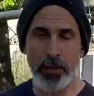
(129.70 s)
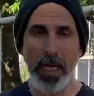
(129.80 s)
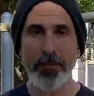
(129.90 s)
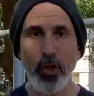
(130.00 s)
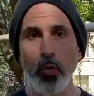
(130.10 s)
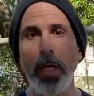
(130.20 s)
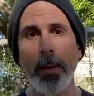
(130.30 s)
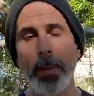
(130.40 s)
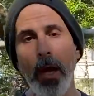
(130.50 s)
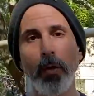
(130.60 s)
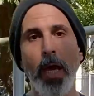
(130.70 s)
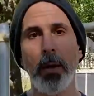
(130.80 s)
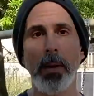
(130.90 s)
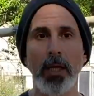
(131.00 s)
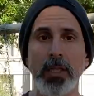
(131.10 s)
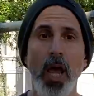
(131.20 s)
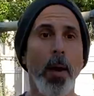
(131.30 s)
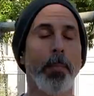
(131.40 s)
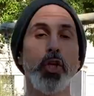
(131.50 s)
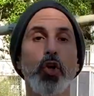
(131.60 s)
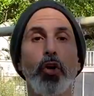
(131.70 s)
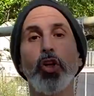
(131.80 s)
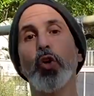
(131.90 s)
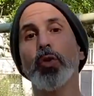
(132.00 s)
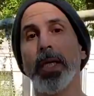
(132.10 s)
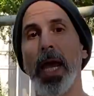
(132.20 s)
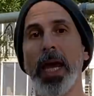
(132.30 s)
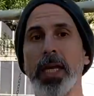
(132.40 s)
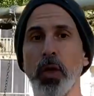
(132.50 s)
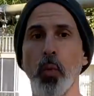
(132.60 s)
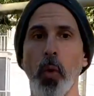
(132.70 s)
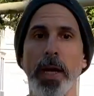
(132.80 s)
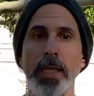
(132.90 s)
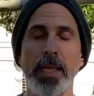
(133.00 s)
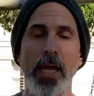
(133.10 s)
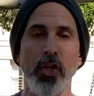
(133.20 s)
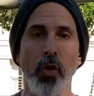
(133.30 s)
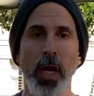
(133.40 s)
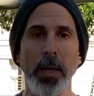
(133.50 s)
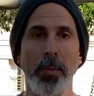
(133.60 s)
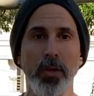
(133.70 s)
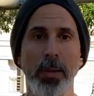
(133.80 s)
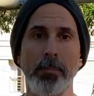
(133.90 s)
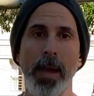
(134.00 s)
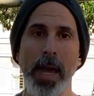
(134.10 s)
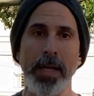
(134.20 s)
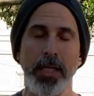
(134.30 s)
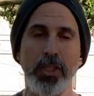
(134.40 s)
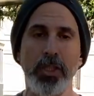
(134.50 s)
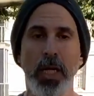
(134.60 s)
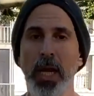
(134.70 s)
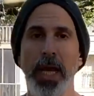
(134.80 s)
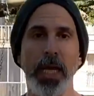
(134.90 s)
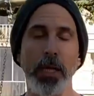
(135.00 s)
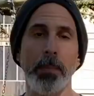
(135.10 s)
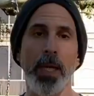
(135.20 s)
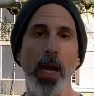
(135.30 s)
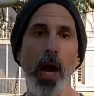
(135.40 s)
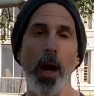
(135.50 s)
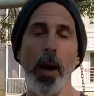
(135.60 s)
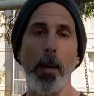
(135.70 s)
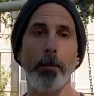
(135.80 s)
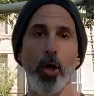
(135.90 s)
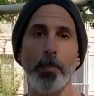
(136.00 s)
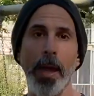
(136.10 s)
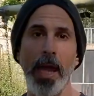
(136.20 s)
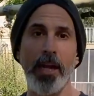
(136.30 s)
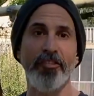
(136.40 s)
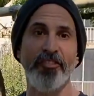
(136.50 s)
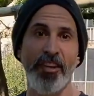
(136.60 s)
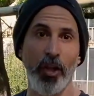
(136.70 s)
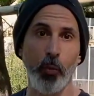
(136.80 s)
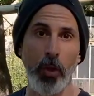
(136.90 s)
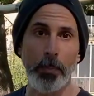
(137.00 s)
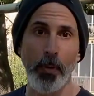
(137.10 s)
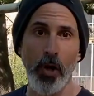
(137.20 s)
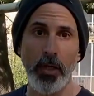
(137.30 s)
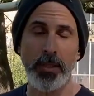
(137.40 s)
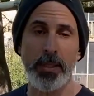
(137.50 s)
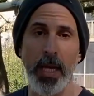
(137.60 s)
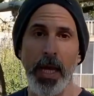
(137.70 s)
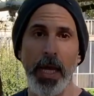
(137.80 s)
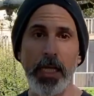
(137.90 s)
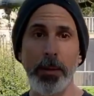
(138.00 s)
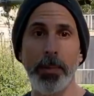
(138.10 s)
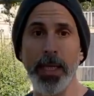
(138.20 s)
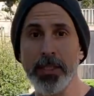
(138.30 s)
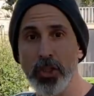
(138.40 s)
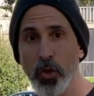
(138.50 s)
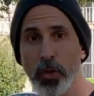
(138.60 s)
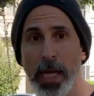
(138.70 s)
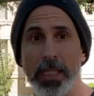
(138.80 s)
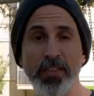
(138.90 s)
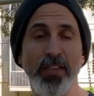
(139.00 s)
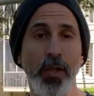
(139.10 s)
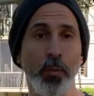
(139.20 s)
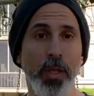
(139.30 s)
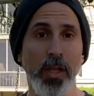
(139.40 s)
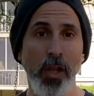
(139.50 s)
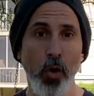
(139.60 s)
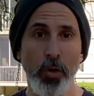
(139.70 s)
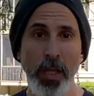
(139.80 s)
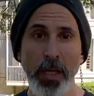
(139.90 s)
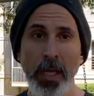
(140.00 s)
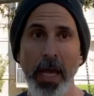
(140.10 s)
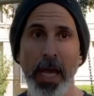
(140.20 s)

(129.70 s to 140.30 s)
I have two 10-pound kettlebells, but you could use any weight that you're able to manage. It could be a book bag filled with books. It can be a suitcase filled with clothing.